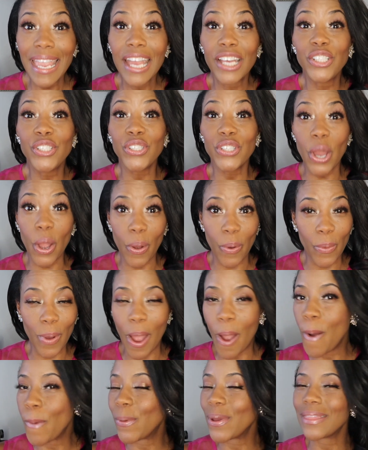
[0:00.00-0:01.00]
So,
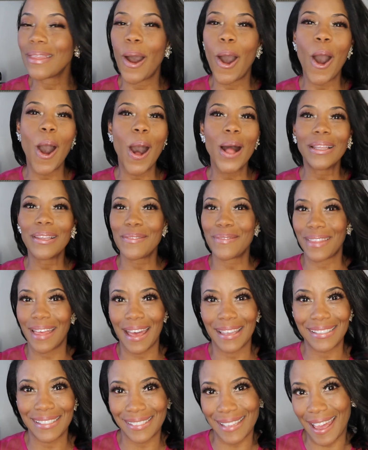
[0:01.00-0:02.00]
with all of
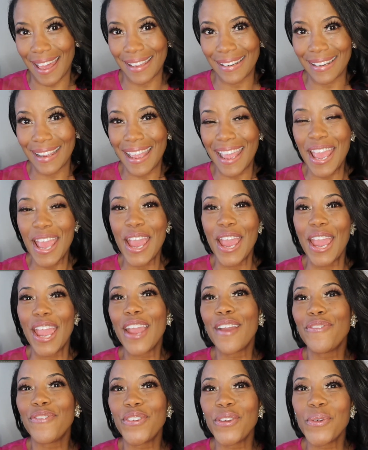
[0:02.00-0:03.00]
that said,
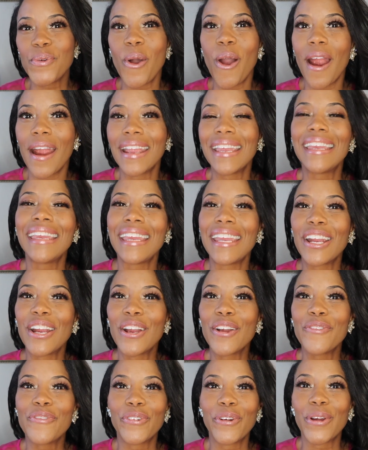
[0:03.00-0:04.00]
if you are
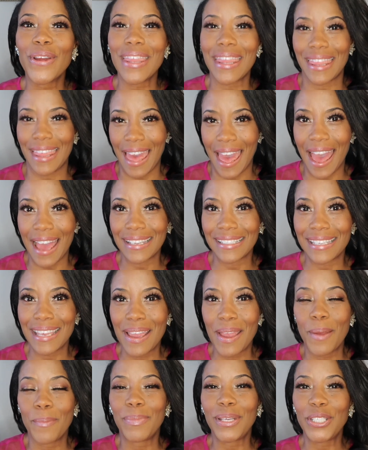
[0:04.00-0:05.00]
here for that,
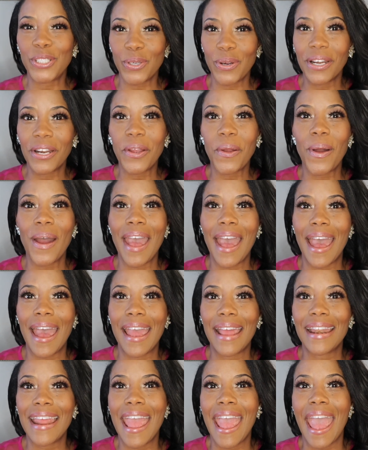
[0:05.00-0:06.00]
be sure to go
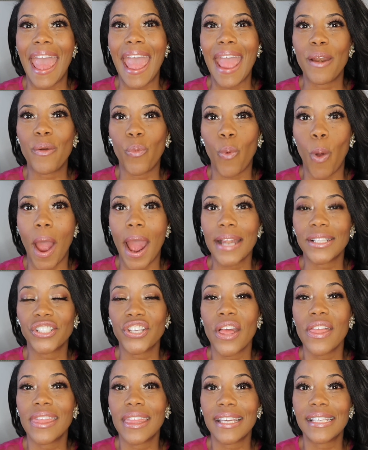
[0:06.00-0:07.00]
ahead and watch
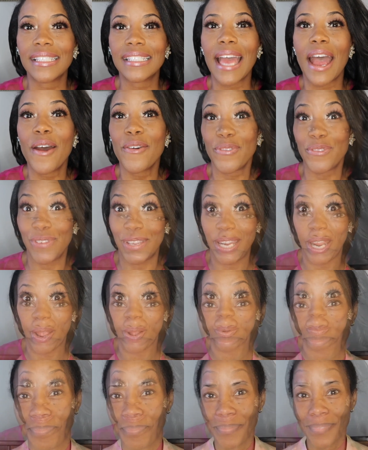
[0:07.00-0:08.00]
this video.
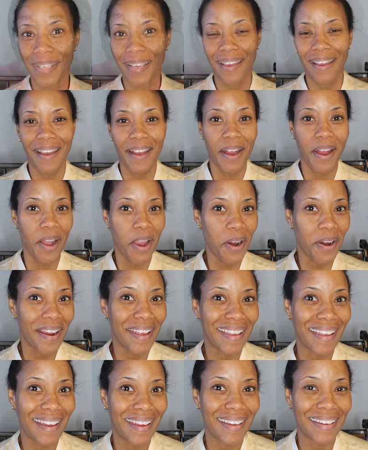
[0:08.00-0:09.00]
All right,
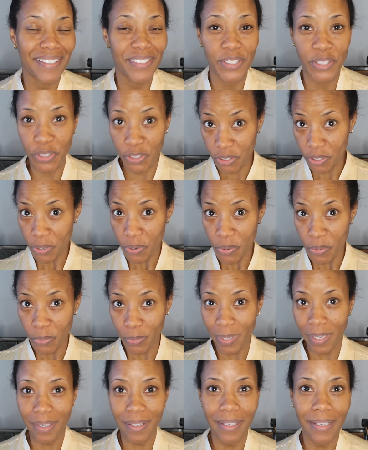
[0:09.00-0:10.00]
guys, so
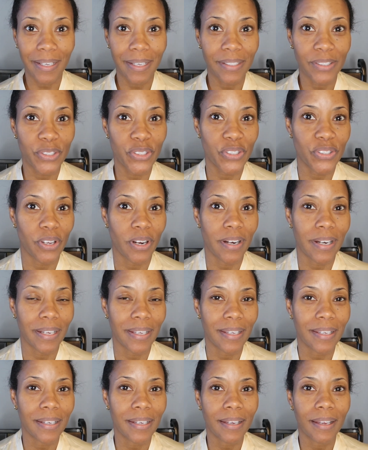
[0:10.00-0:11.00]
we are gonna get
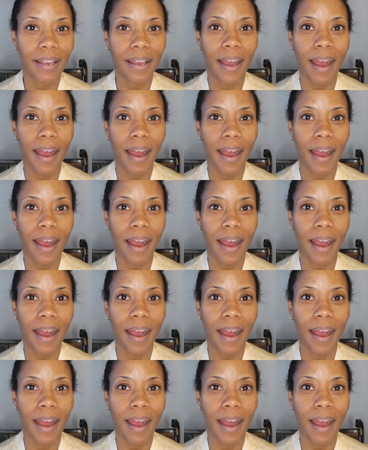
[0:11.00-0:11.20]
started.